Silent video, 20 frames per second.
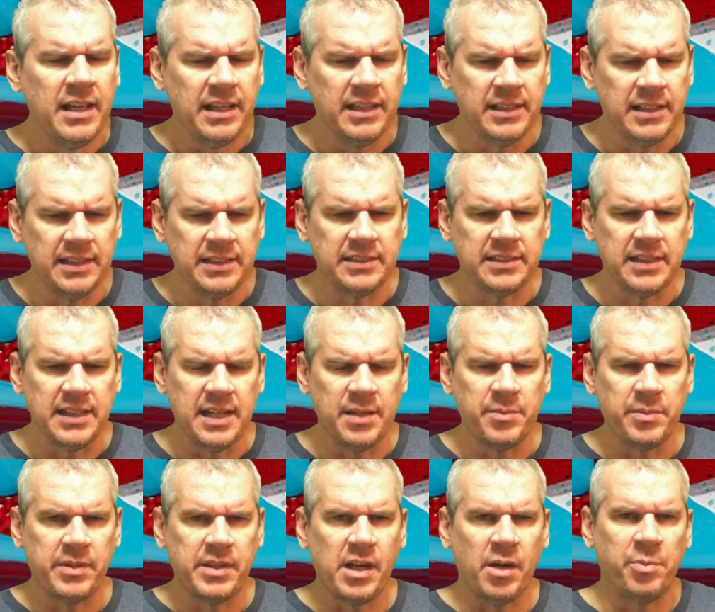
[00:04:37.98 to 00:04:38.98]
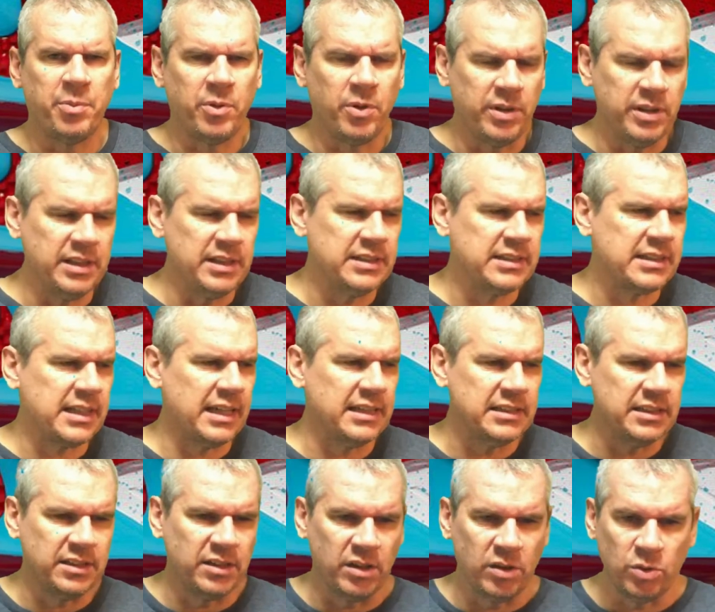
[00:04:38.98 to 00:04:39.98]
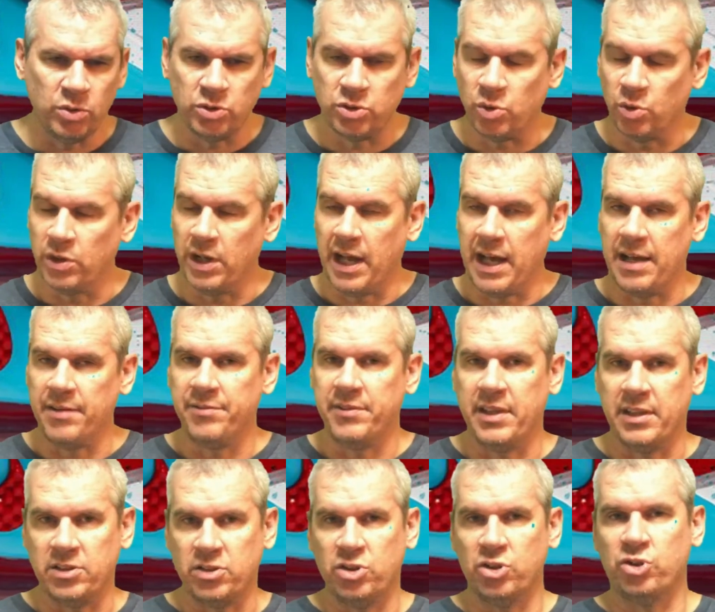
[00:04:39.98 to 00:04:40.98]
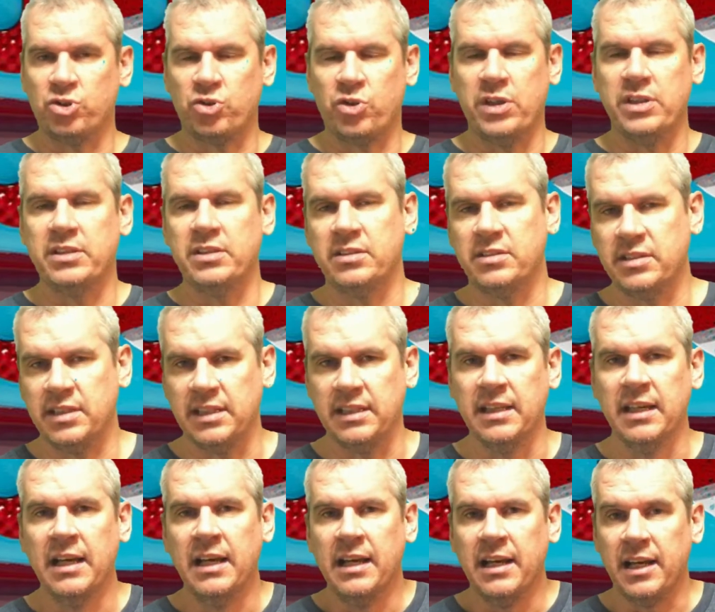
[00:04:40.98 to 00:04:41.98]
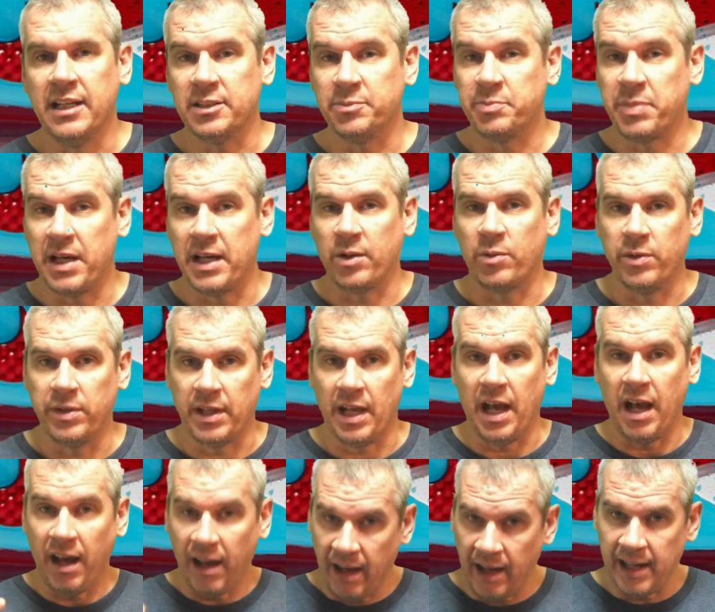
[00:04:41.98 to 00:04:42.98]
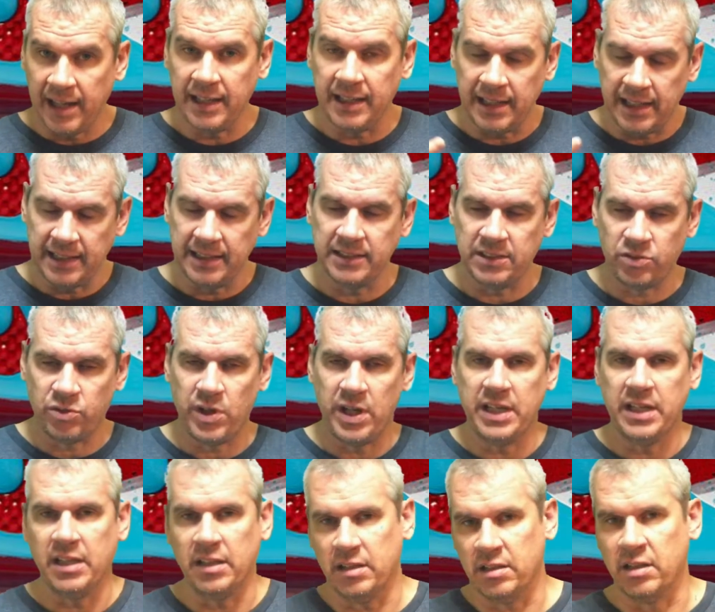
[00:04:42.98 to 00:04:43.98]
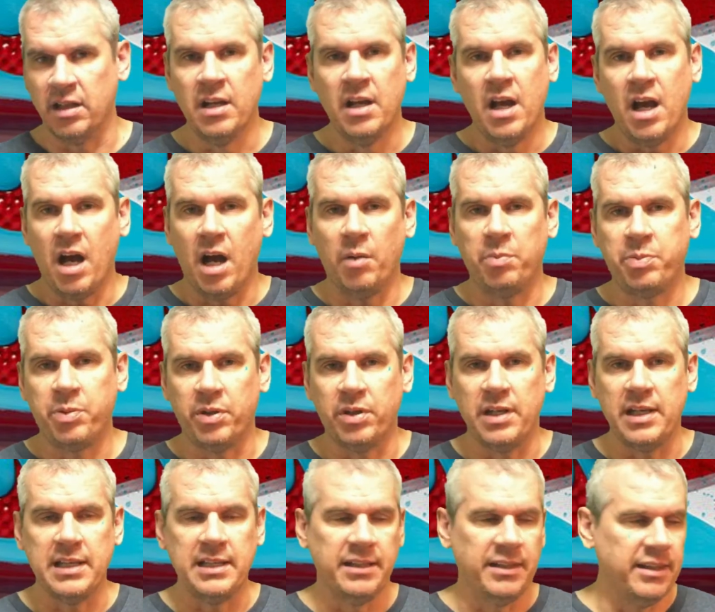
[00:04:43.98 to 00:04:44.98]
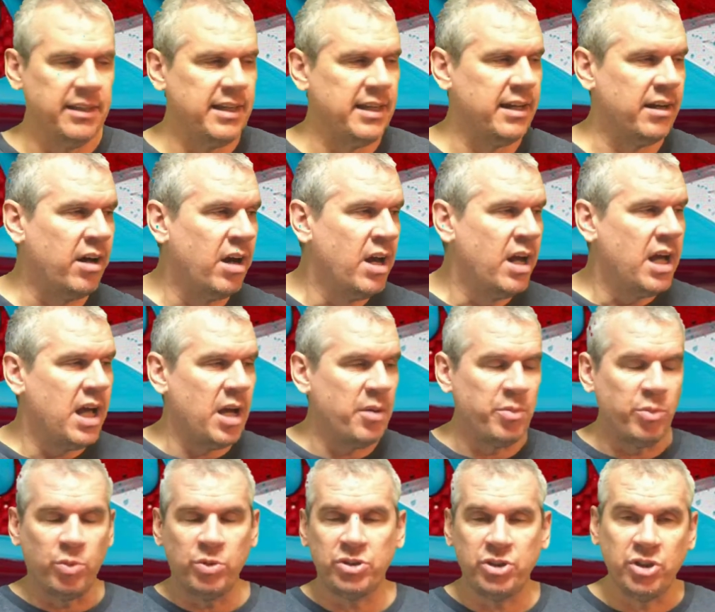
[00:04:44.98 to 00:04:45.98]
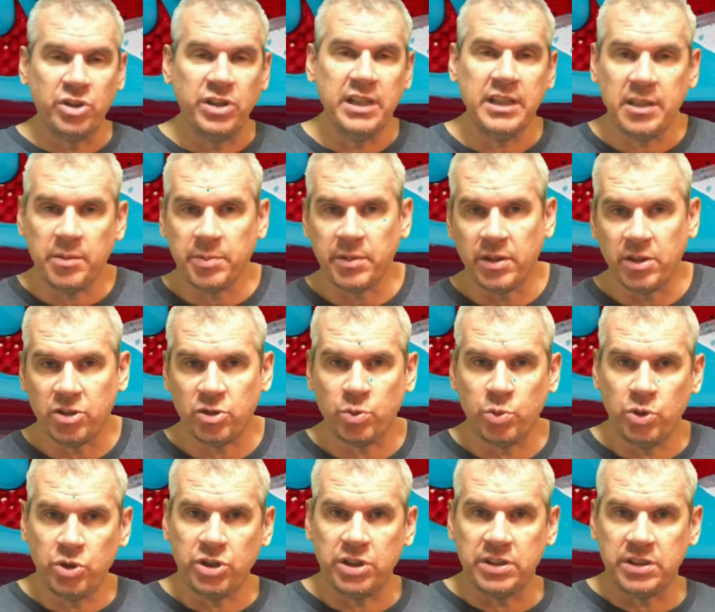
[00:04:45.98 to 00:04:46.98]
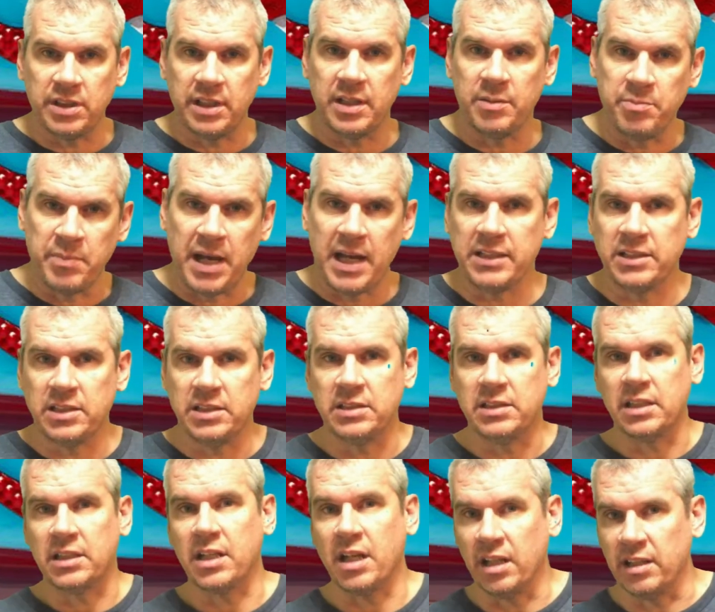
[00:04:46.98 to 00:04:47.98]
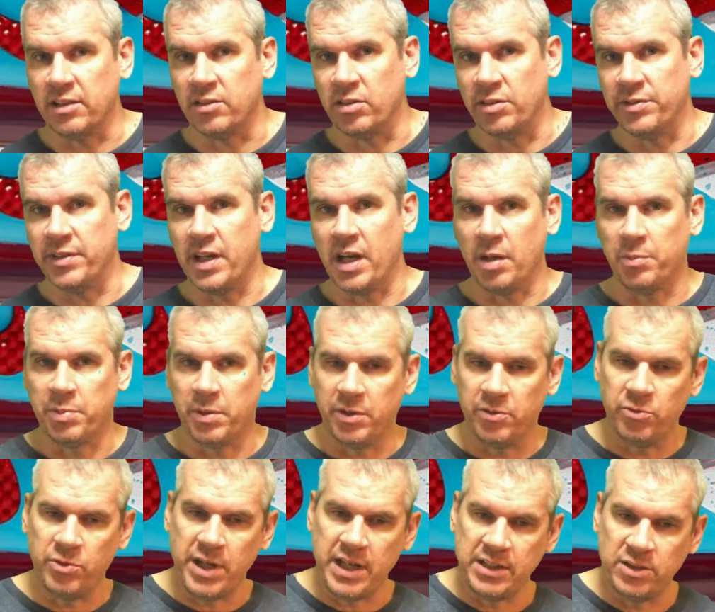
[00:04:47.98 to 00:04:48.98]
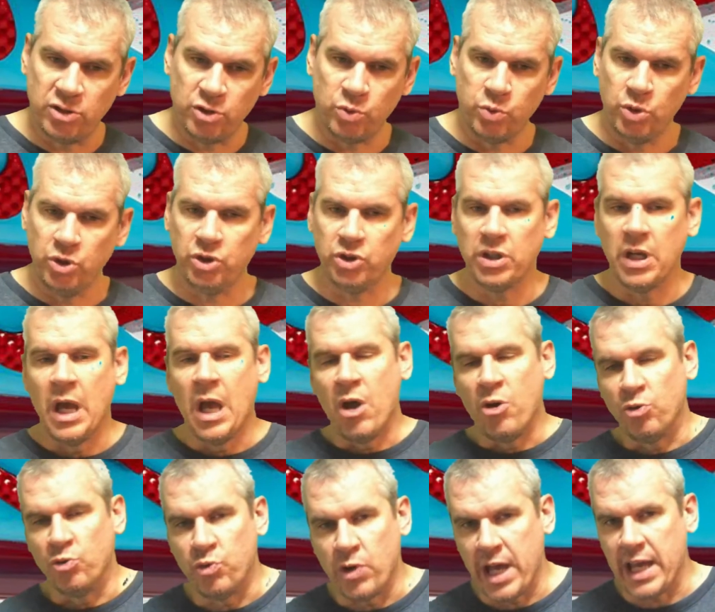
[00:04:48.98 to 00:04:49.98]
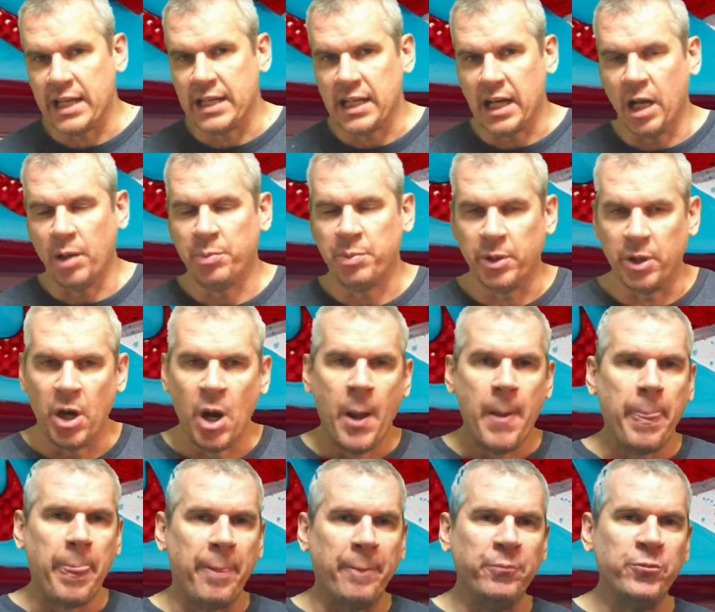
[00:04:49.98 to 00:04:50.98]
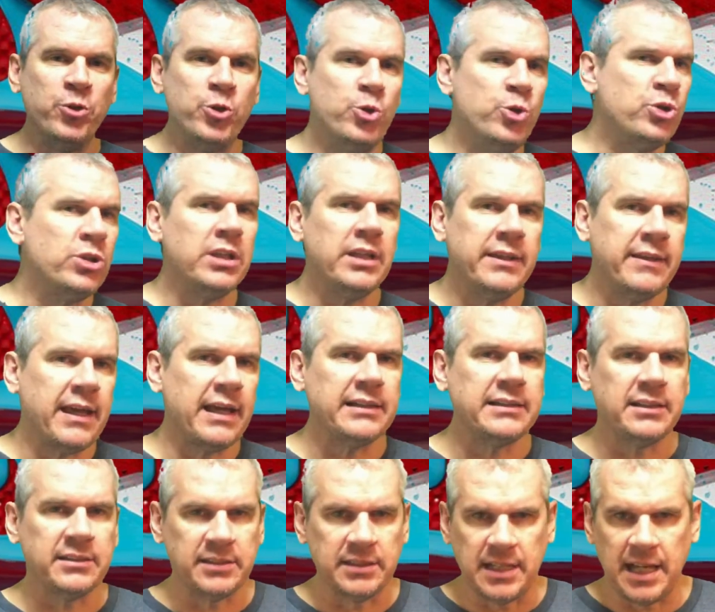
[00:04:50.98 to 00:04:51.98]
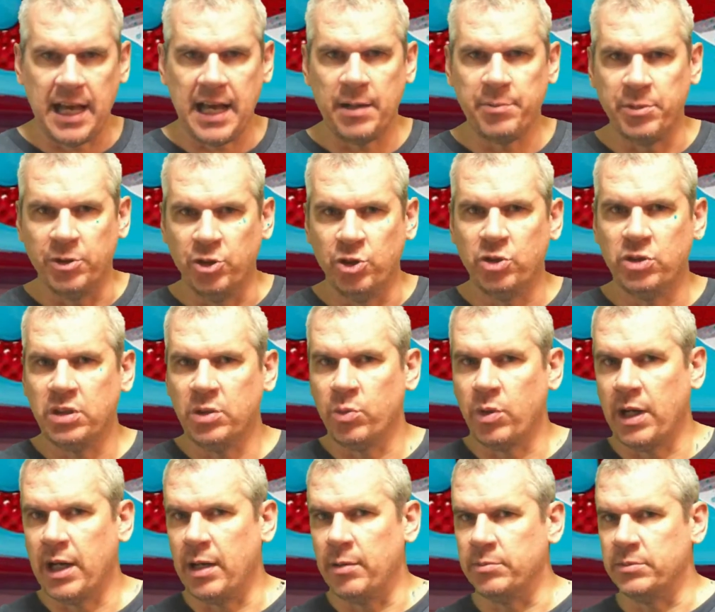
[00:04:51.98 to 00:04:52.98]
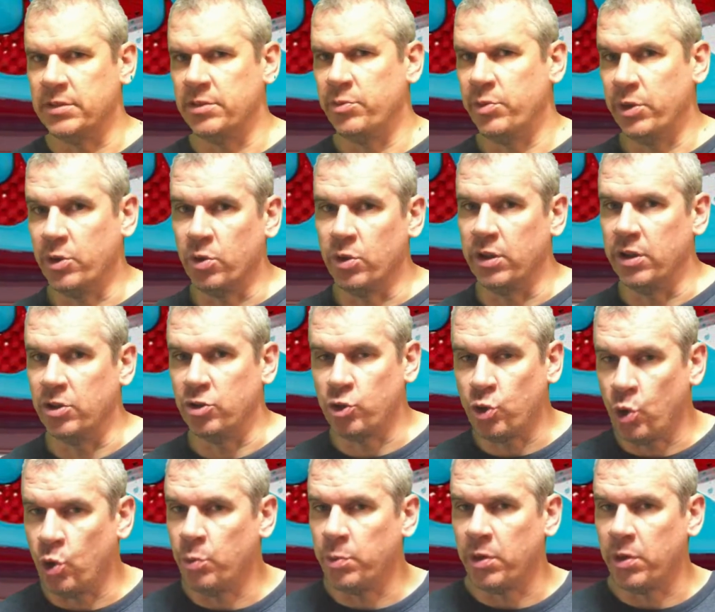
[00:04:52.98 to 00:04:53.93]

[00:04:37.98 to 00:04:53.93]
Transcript: is the name of the upper on these guys, and the lows don't have that. So it's great to see us back with a high and its regular upper in there. But what's unique about the swoosh is that it matches the color of the upper. Red swoosh, red upper. Usually that doesn't happen. Usually what happens, if we go to the toe